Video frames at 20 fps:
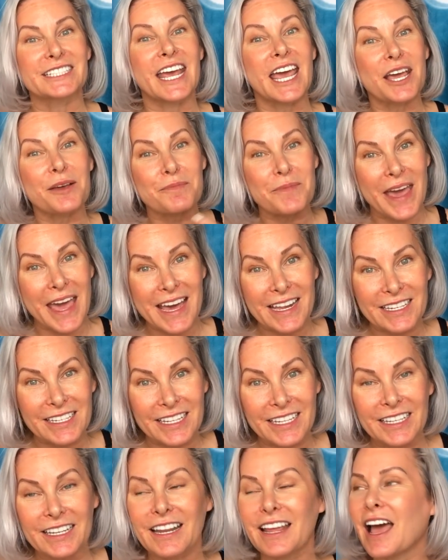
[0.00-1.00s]
Take
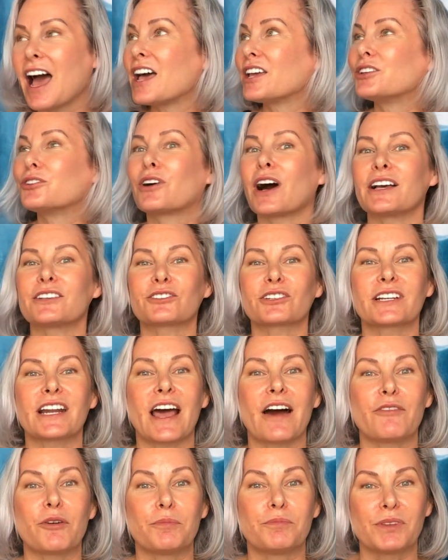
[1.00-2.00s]
Bandit. You guys are
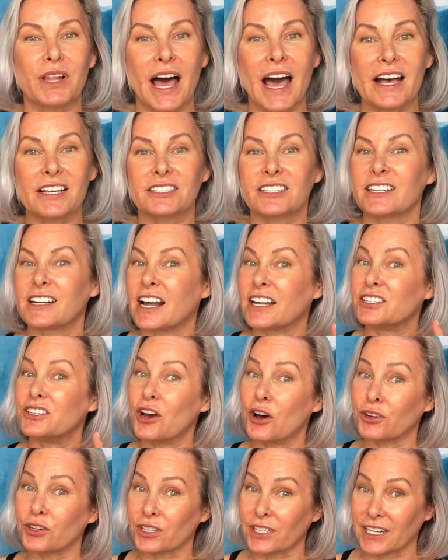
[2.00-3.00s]
gonna have a blast, and I
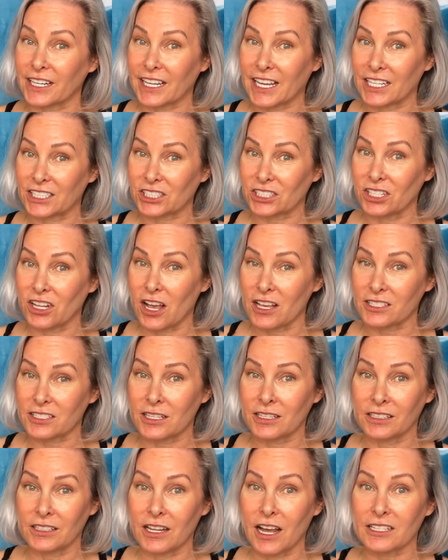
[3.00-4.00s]
know you're gonna catch
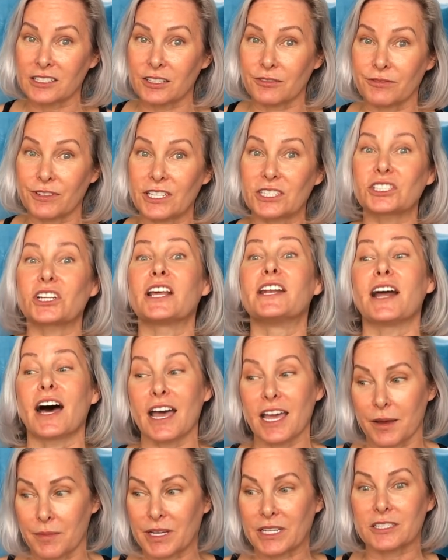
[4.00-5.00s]
lots, lots of fish, and
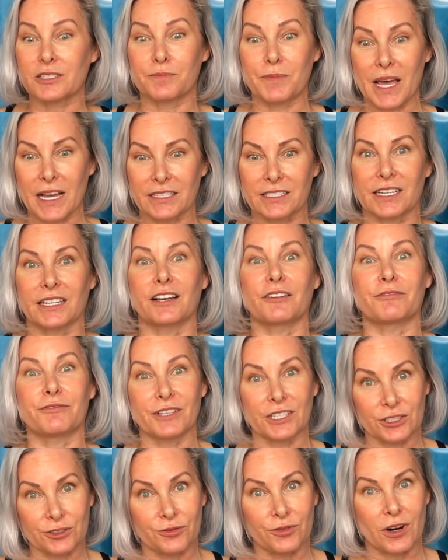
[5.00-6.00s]
I am expecting a
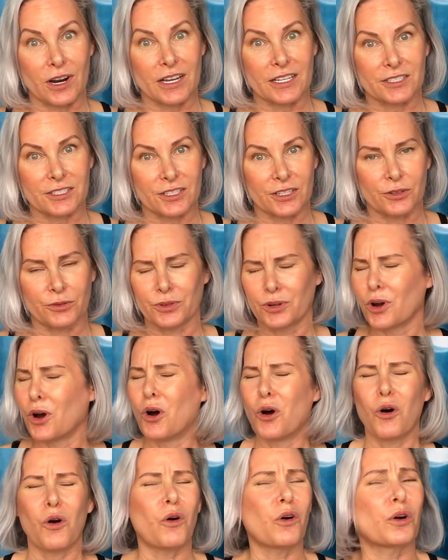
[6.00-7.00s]
fish fry soon,
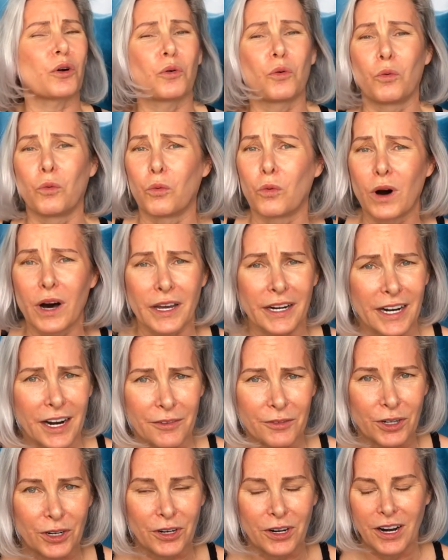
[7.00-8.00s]
or
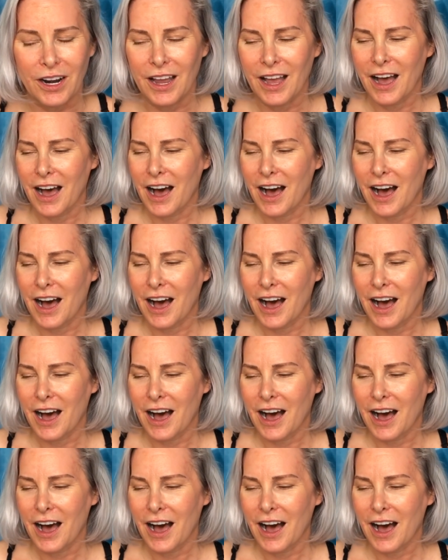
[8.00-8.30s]
whatever.